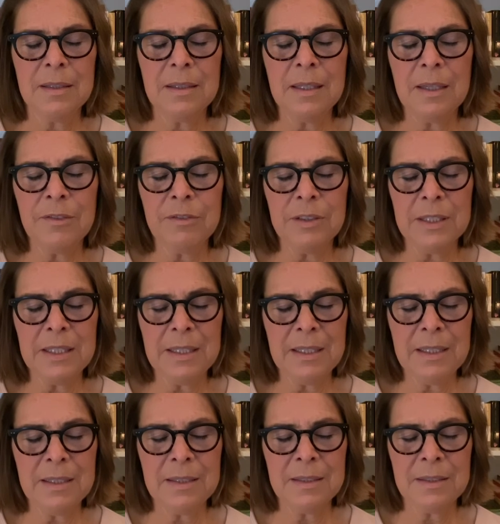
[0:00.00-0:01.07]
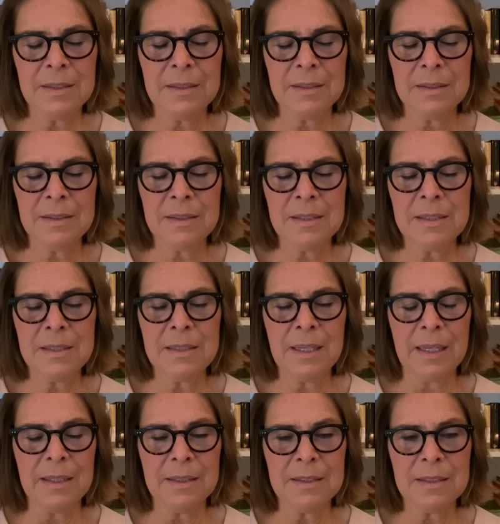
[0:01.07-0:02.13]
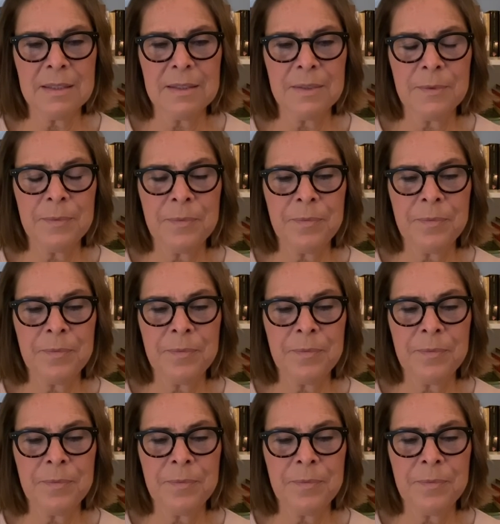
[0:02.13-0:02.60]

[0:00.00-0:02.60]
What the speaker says: lovely sense.